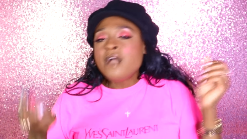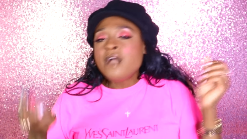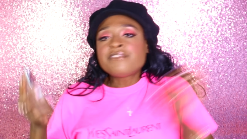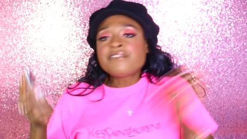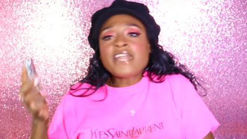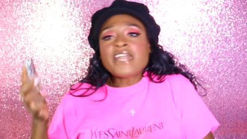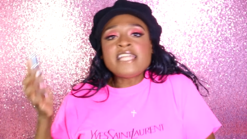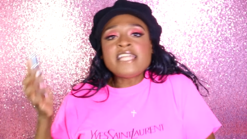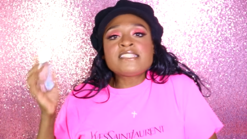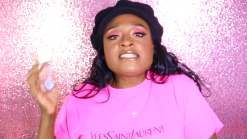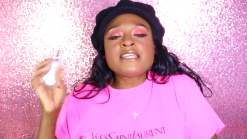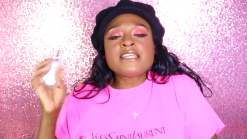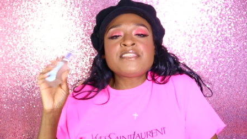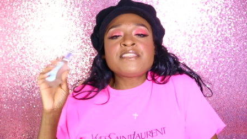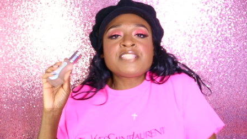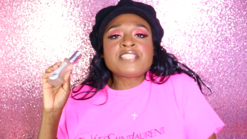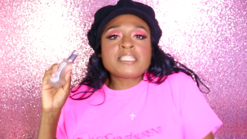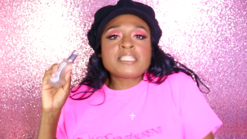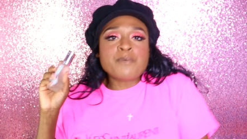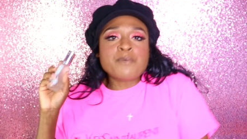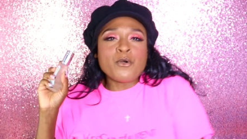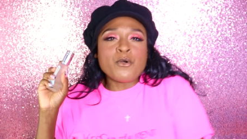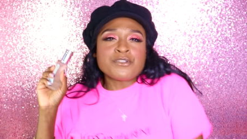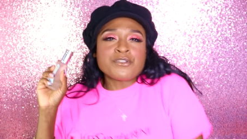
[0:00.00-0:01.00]
They said this
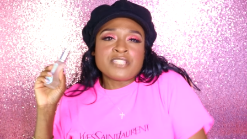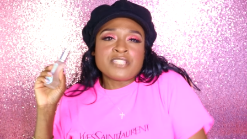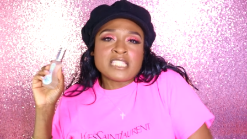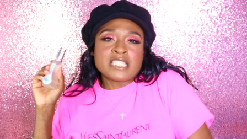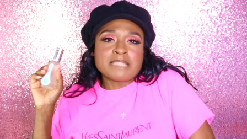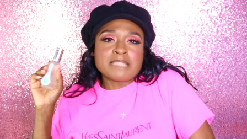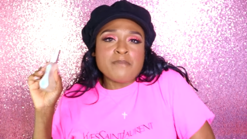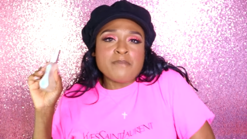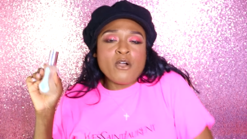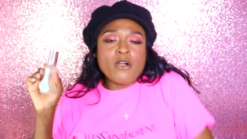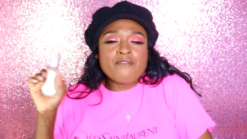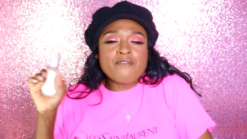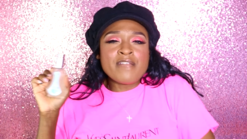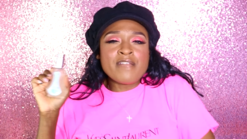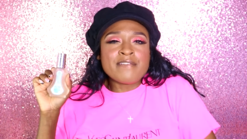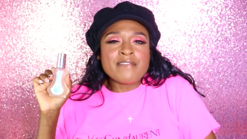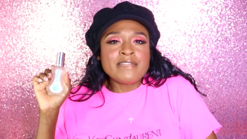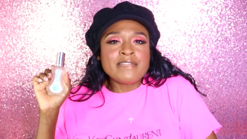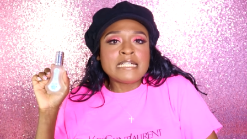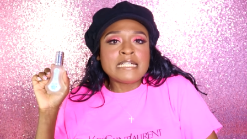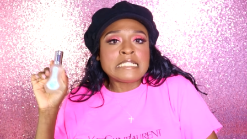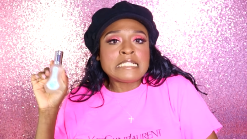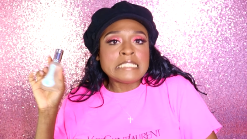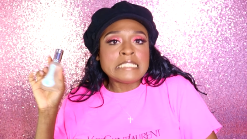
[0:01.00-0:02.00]
is supposed to smell
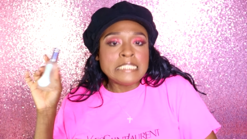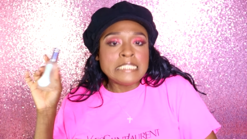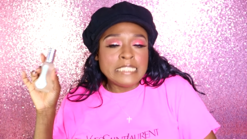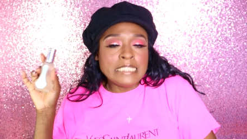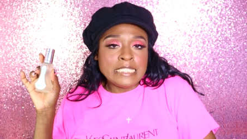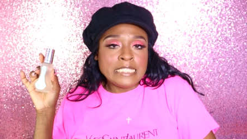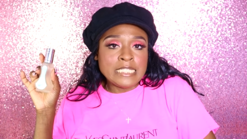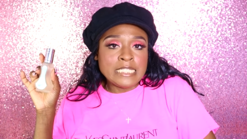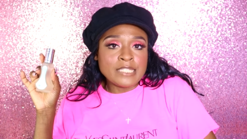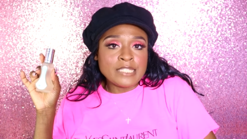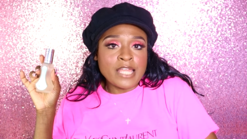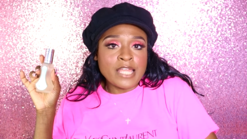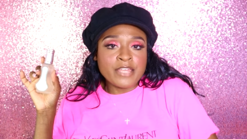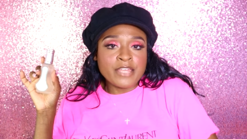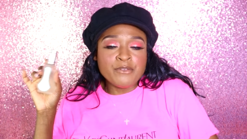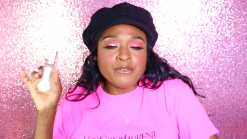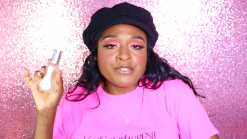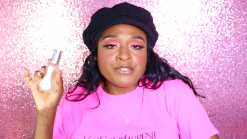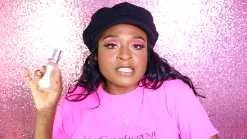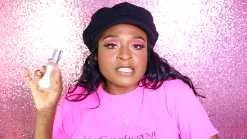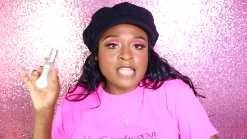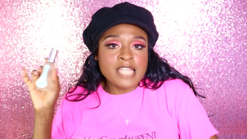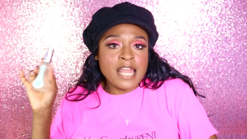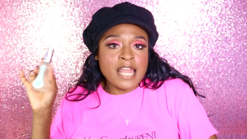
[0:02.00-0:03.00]
very clean, like you
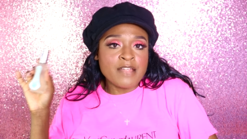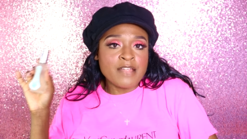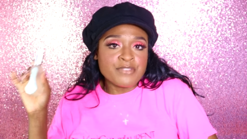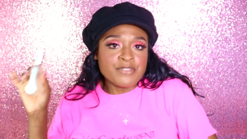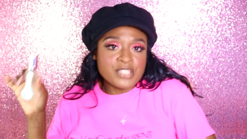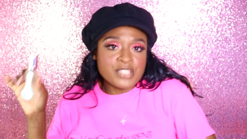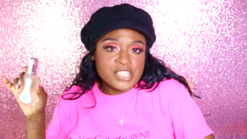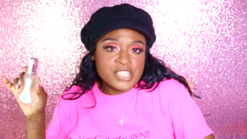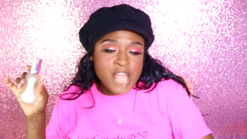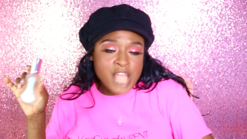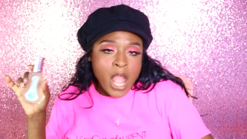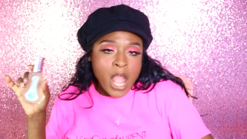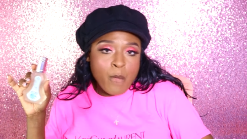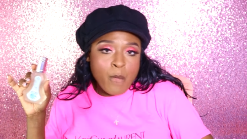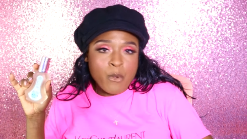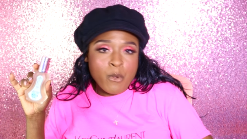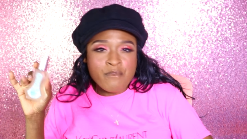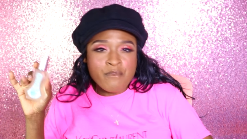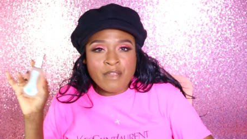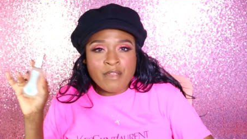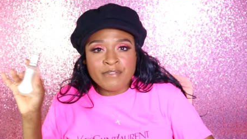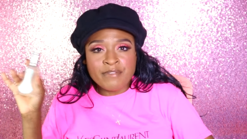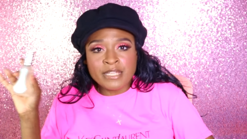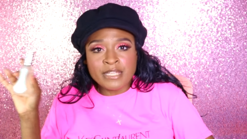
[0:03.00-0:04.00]
just got out the
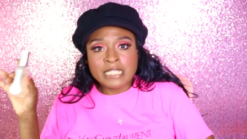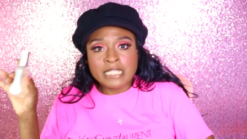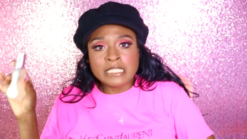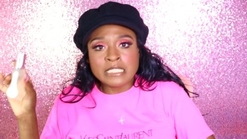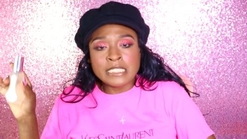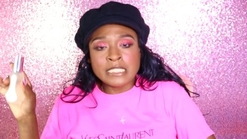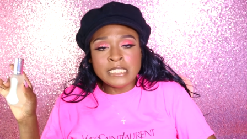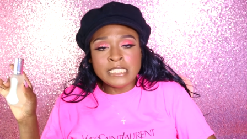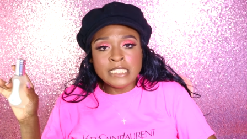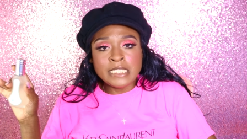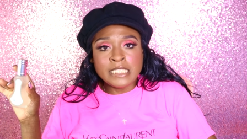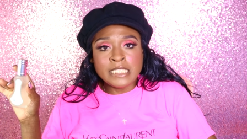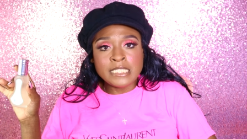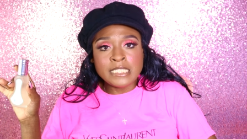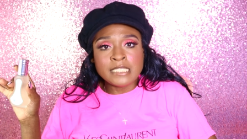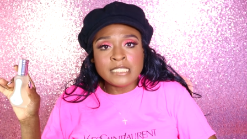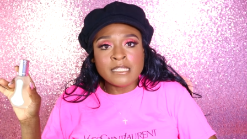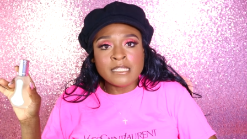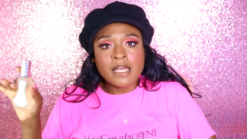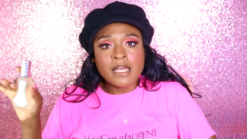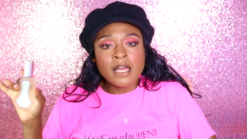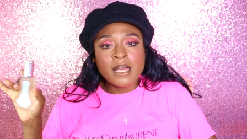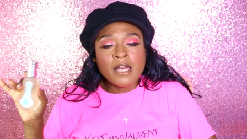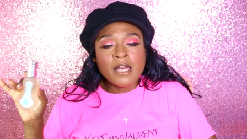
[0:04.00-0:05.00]
shower, very
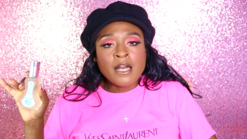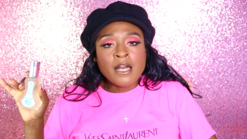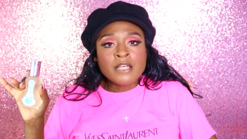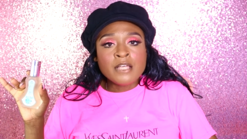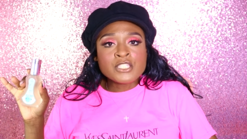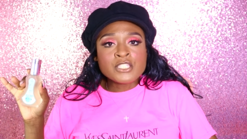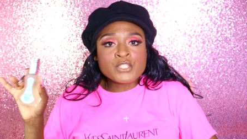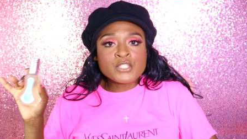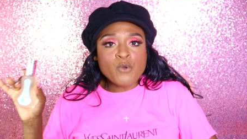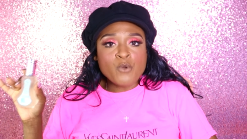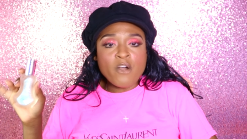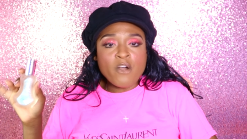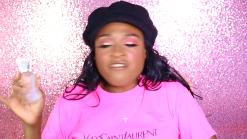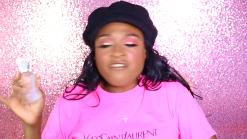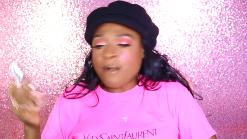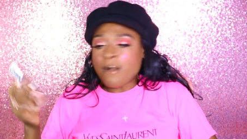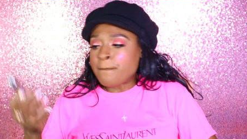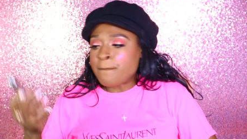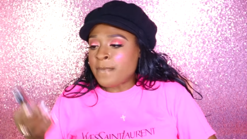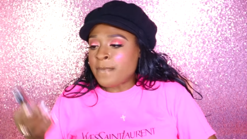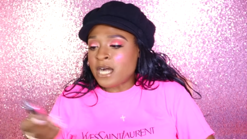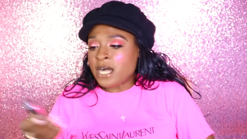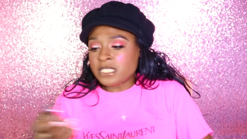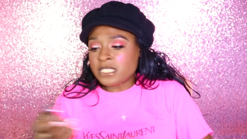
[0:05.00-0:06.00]
clean, soft
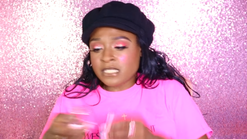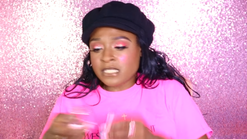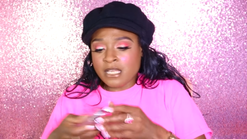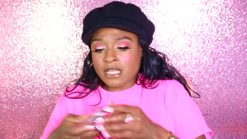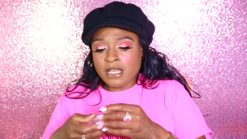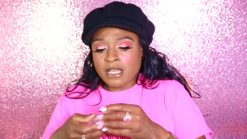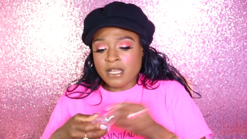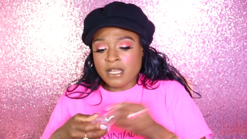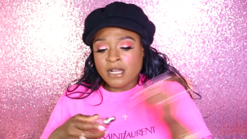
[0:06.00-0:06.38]
musk.